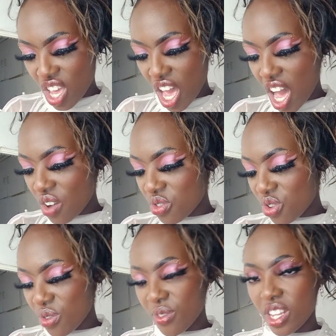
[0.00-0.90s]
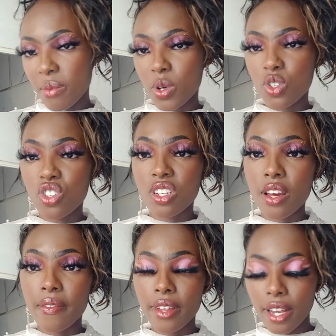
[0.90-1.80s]
How do you feel about
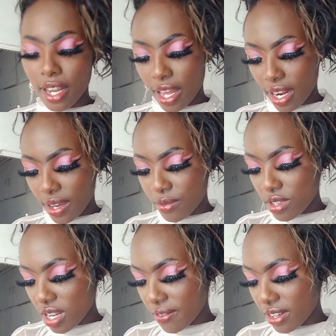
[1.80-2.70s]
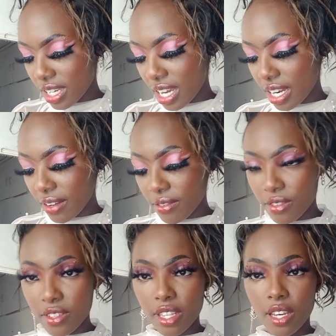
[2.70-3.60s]
travel? I love traveling. I love
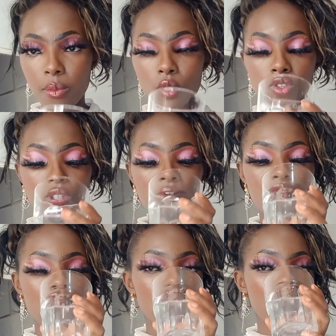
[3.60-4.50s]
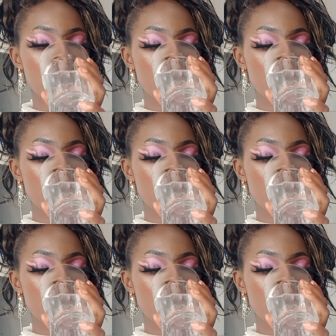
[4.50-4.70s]
everything about traveling.